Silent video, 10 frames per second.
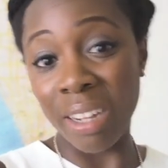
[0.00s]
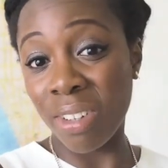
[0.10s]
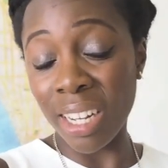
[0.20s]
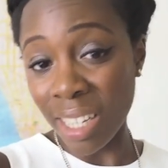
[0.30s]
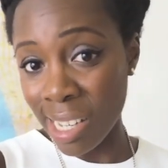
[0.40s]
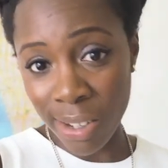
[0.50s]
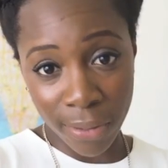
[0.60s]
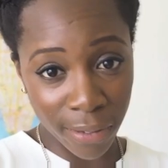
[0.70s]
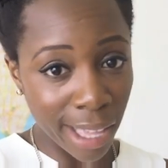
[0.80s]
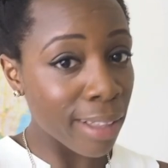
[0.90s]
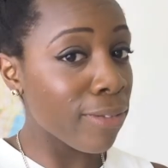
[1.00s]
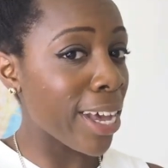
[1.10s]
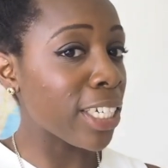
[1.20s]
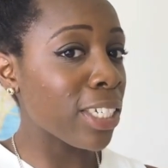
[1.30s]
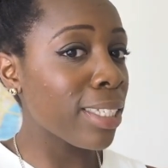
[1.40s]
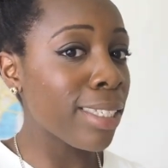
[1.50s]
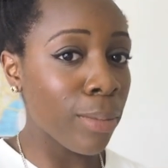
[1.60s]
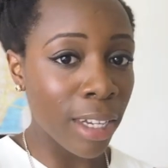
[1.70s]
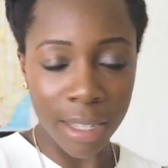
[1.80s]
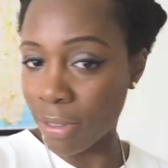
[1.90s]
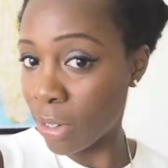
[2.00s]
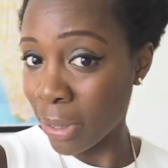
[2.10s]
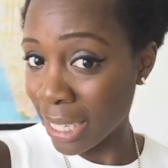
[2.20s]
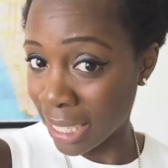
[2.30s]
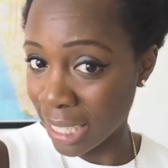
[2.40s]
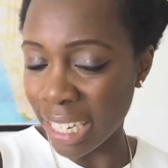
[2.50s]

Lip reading: I've kind of fashioned some kind of twist.